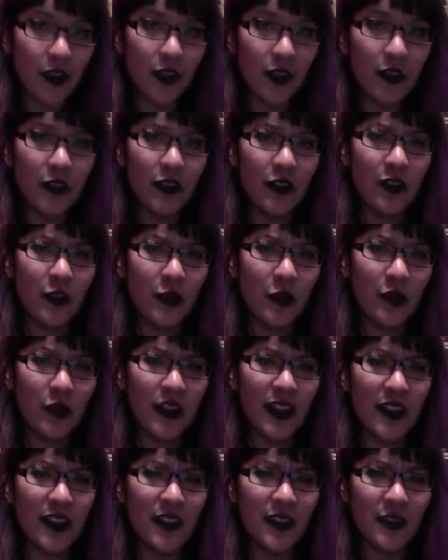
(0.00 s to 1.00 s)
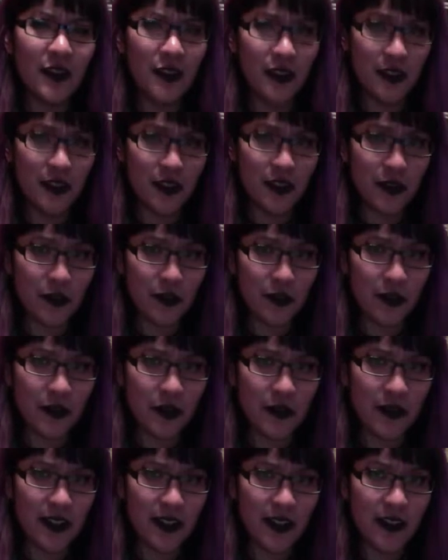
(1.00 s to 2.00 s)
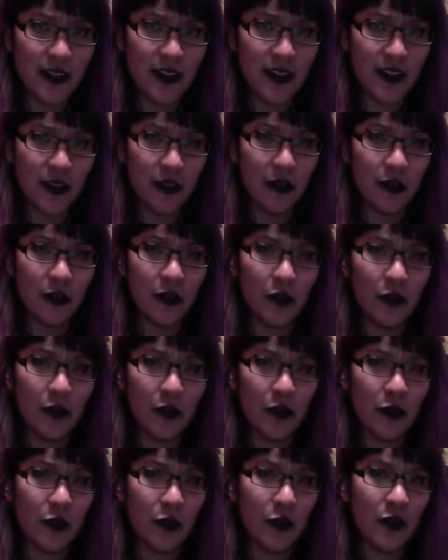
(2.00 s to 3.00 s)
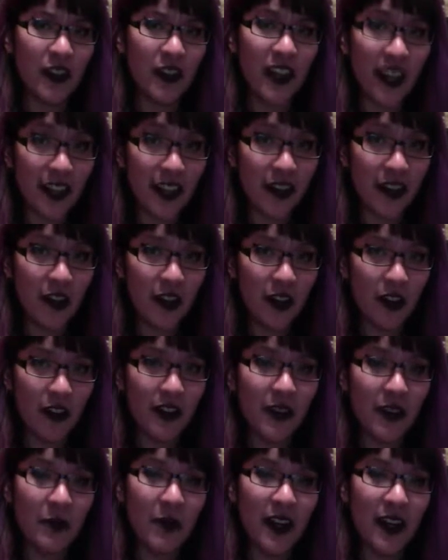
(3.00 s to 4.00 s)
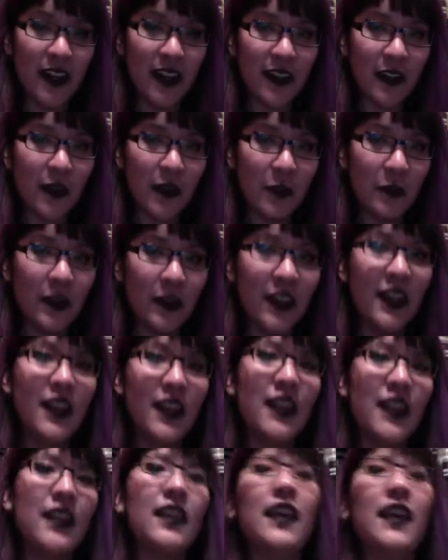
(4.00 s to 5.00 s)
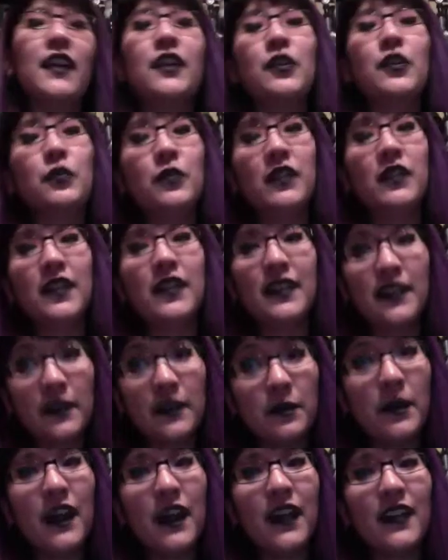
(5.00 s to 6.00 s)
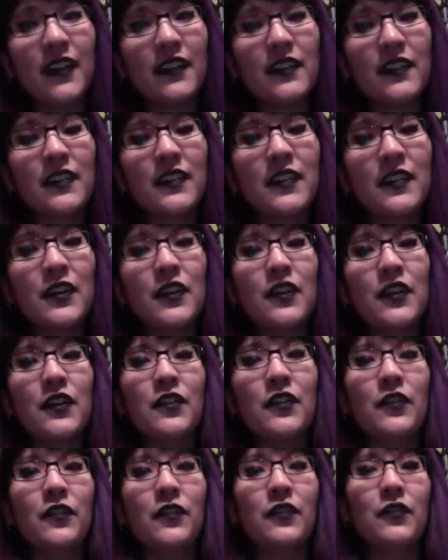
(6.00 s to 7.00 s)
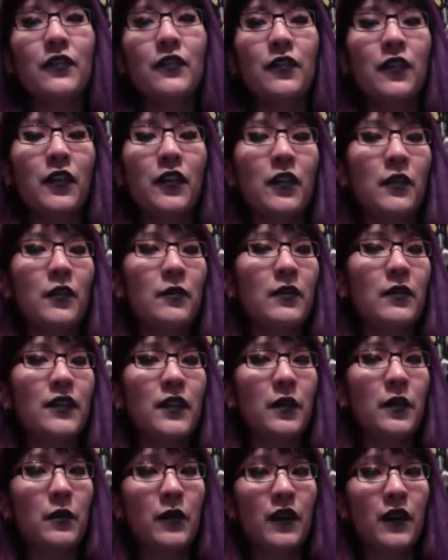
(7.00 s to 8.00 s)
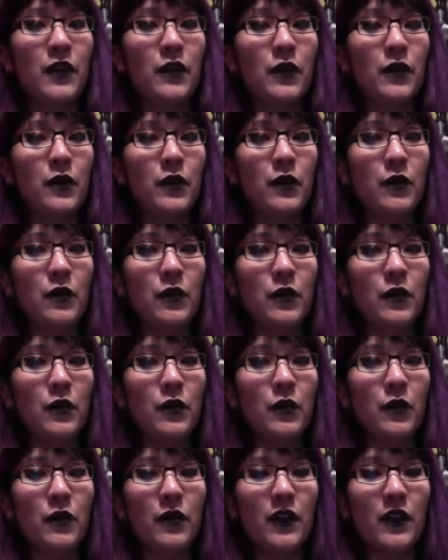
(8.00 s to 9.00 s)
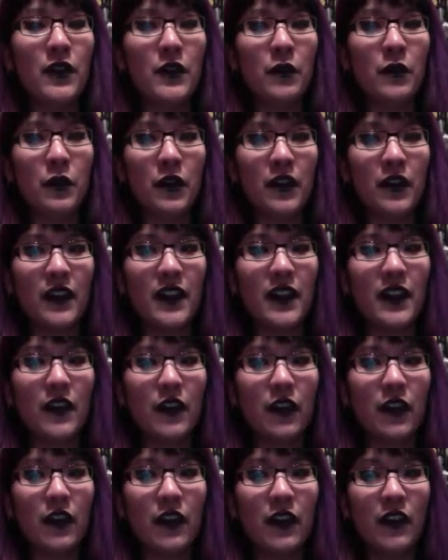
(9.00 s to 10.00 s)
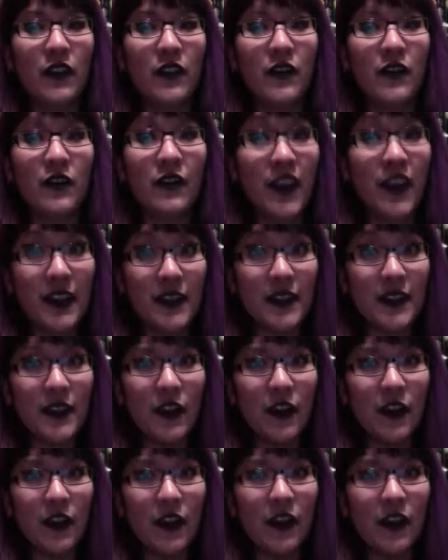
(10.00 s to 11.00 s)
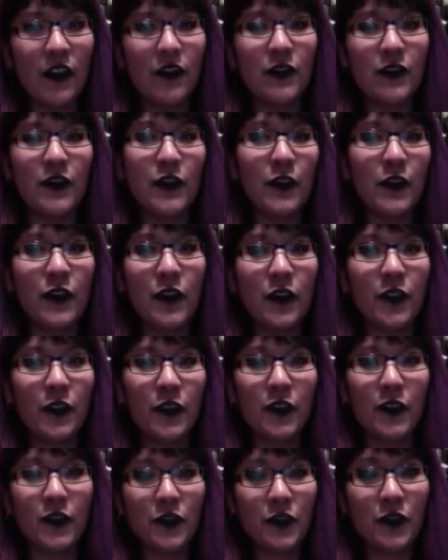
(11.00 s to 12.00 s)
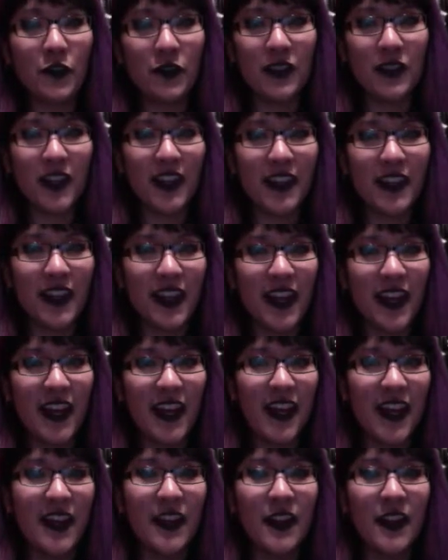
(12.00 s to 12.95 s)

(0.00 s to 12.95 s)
don't get into extreme details or don't cake on the makeup like you would expect from someone who is working on Face Off or shows like that,